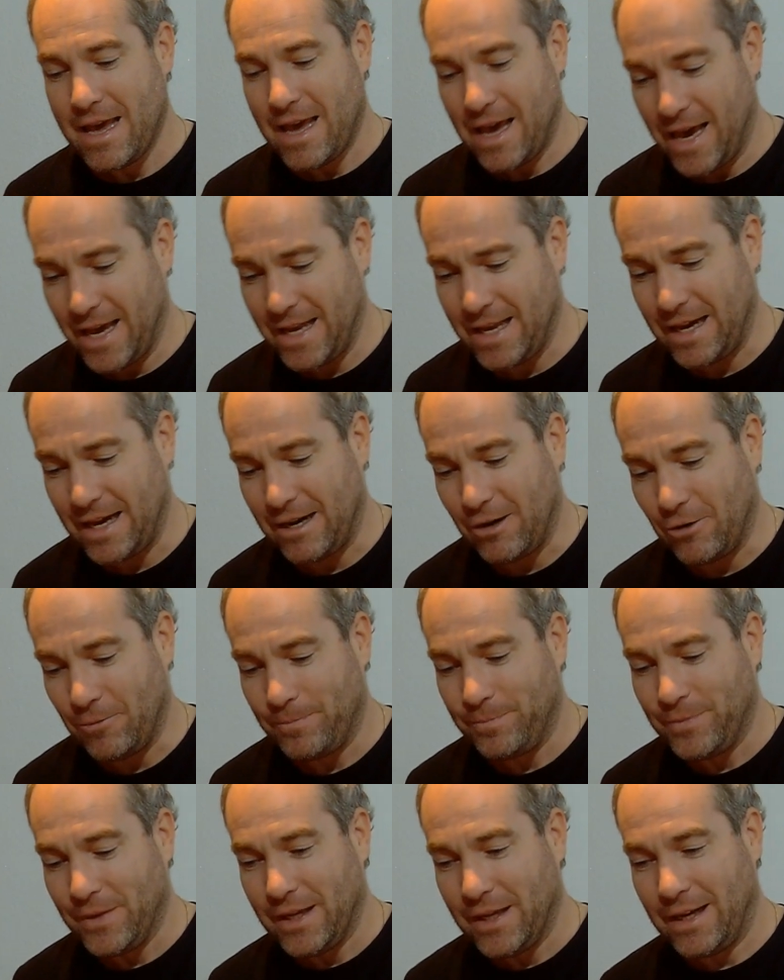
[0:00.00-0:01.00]
Anyhow,
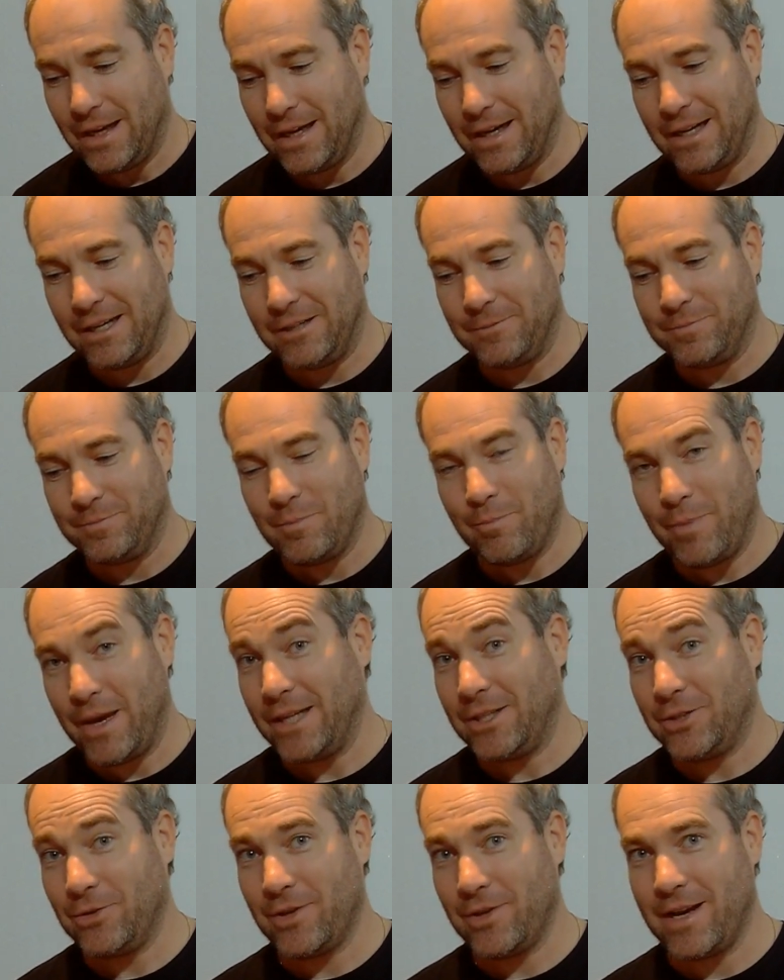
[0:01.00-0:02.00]
um,
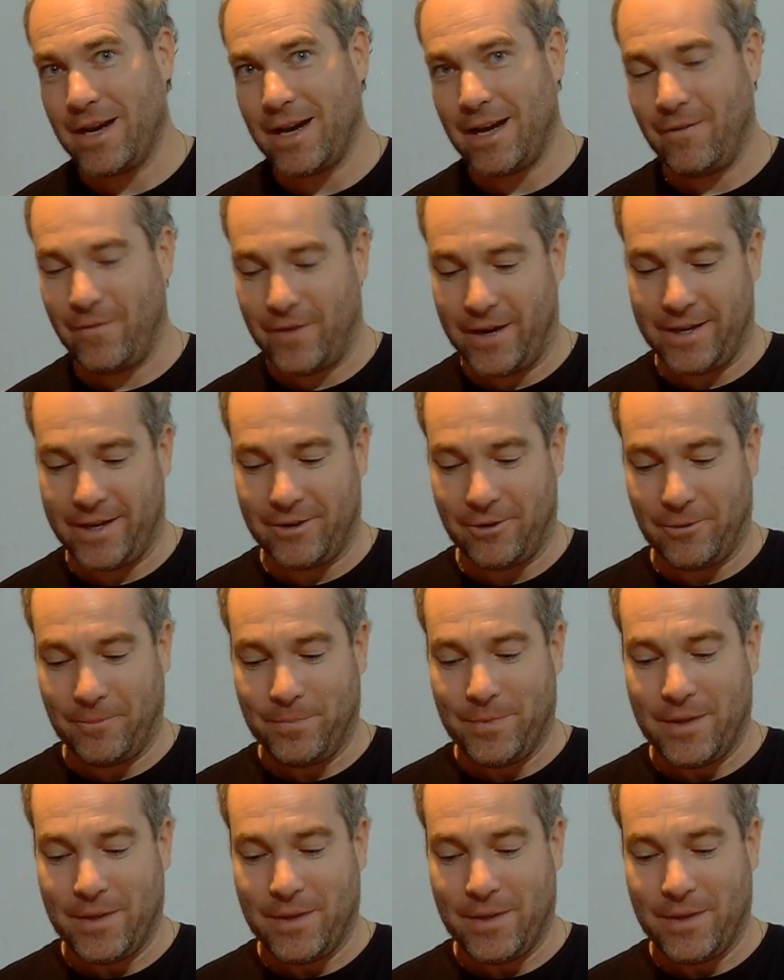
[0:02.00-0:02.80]
back to the guy wire.